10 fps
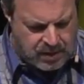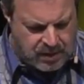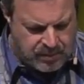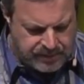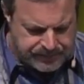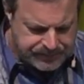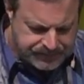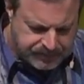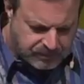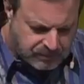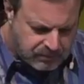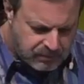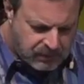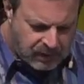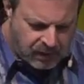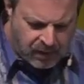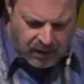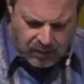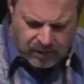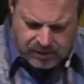Amen.
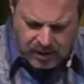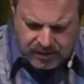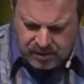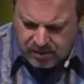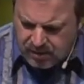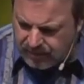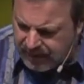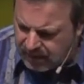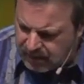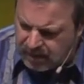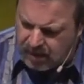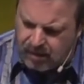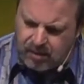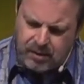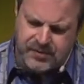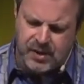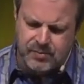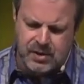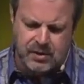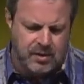I want to talk to you about uh, a
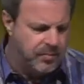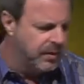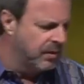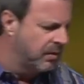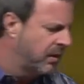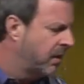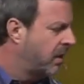subject that Bill